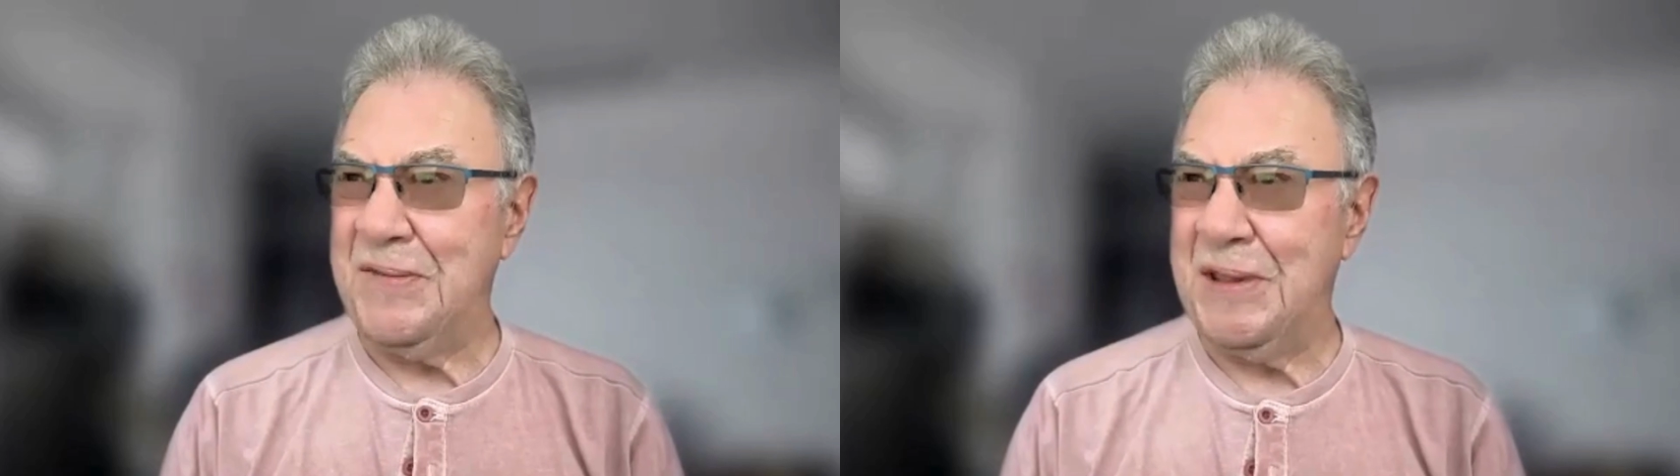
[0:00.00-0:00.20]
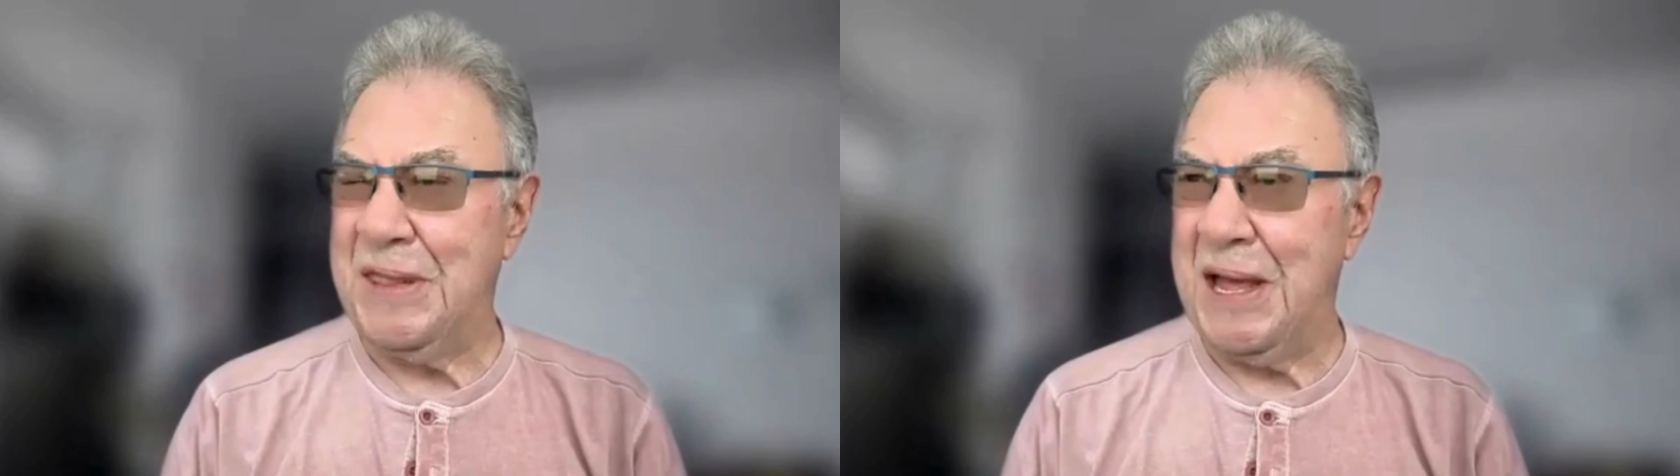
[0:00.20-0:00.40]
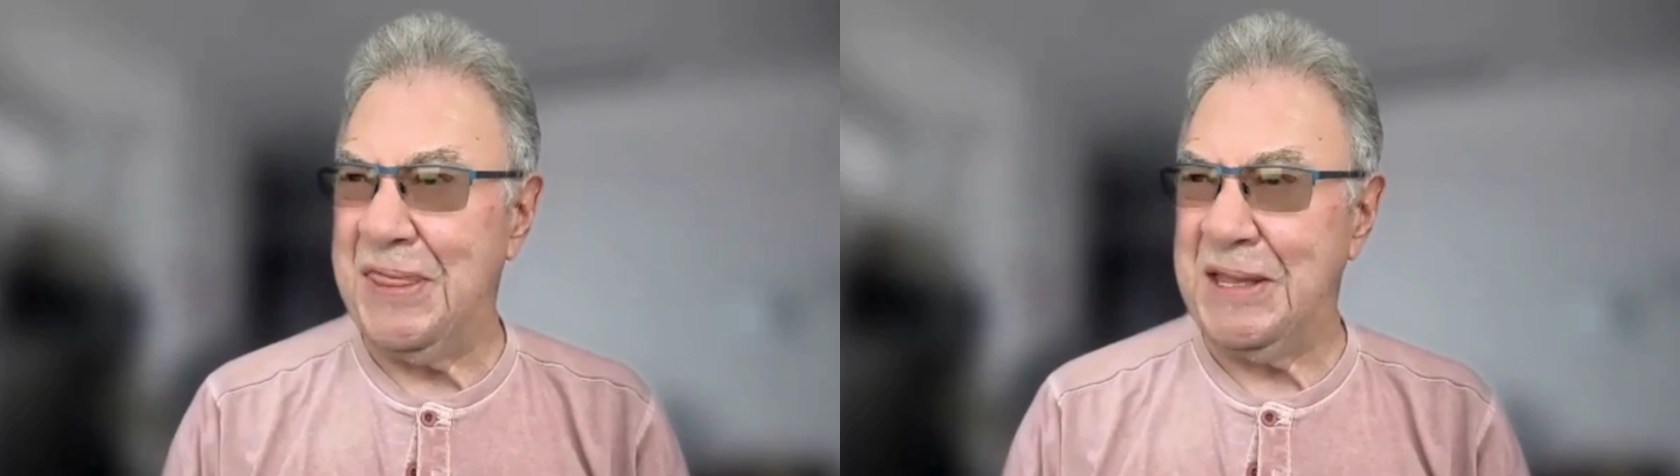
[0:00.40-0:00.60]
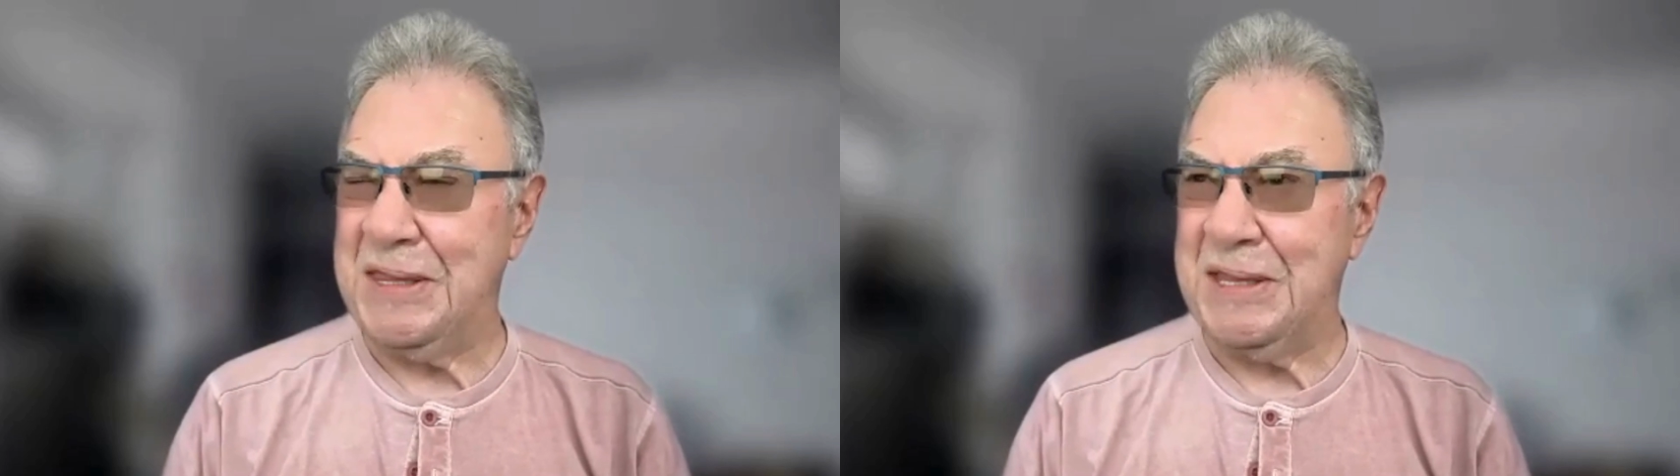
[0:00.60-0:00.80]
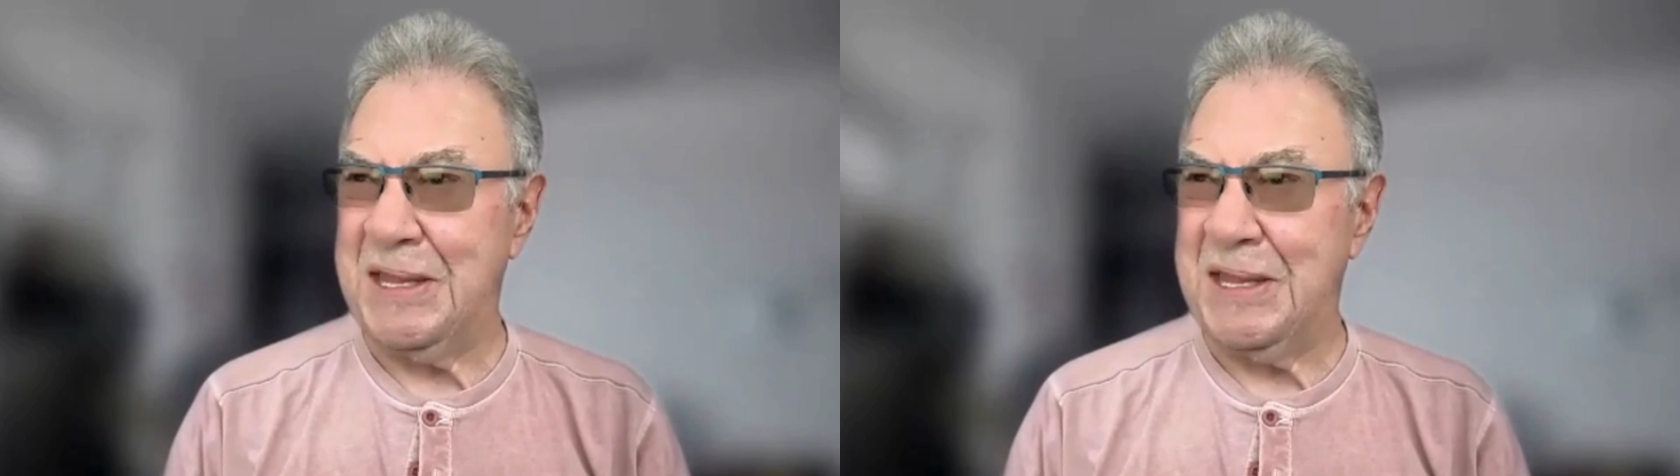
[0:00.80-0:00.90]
I think that